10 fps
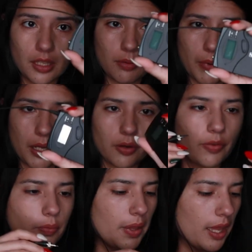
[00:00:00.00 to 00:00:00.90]
the
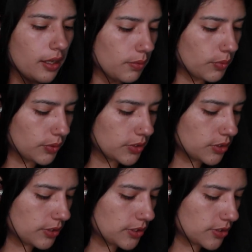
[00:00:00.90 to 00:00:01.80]
microphone pack. I'm going
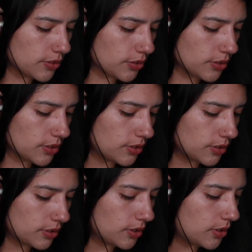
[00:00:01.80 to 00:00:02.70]
to insert
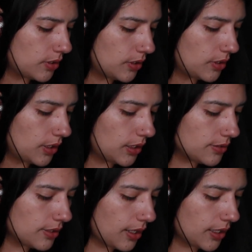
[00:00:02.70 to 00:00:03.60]

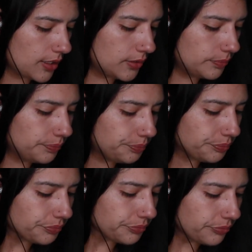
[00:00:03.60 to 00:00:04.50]
and tighten
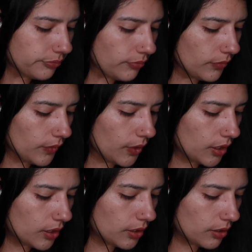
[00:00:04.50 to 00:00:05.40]

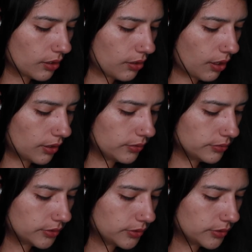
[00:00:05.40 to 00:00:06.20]
the Lav.